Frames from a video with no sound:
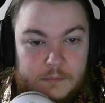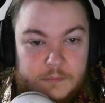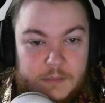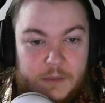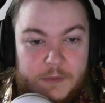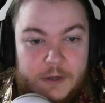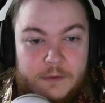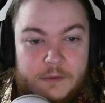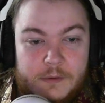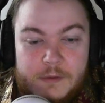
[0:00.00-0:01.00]
There we go.
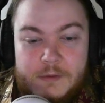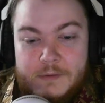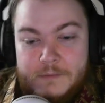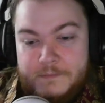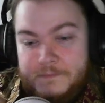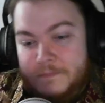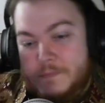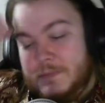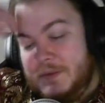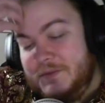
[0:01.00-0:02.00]

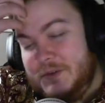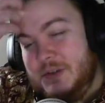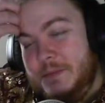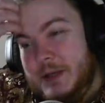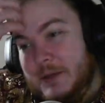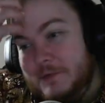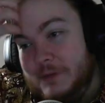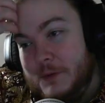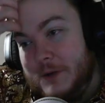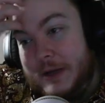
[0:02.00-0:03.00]
It's officially become
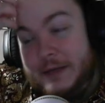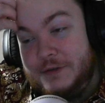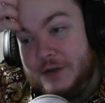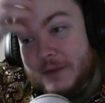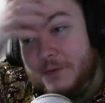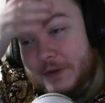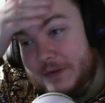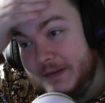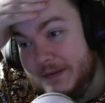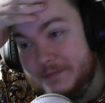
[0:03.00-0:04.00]
flooring and gyroids.